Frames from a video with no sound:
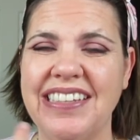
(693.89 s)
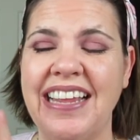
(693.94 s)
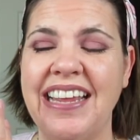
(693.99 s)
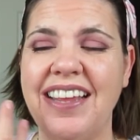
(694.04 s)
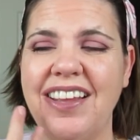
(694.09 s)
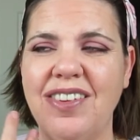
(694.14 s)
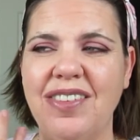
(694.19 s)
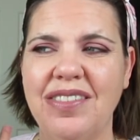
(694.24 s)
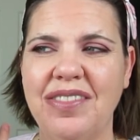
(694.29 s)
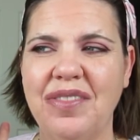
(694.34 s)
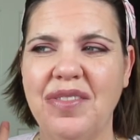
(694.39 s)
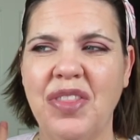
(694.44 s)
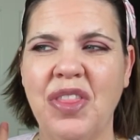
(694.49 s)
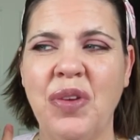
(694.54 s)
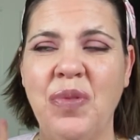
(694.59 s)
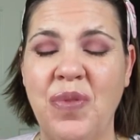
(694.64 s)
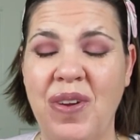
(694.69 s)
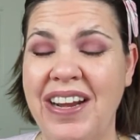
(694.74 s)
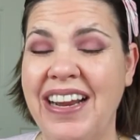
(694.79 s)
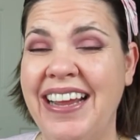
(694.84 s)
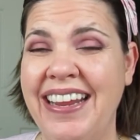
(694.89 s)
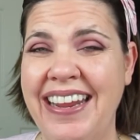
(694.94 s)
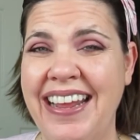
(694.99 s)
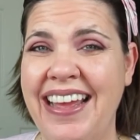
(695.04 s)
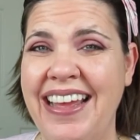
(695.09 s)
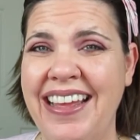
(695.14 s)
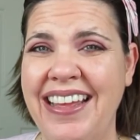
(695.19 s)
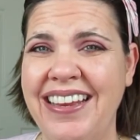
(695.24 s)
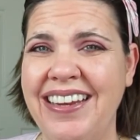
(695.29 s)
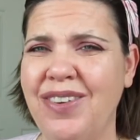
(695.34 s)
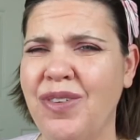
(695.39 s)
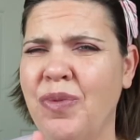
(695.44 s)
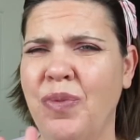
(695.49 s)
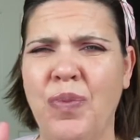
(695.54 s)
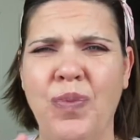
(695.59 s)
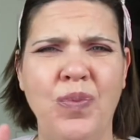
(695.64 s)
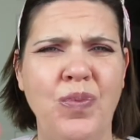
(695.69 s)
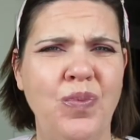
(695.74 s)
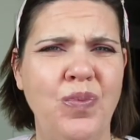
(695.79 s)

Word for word: Like the one I had a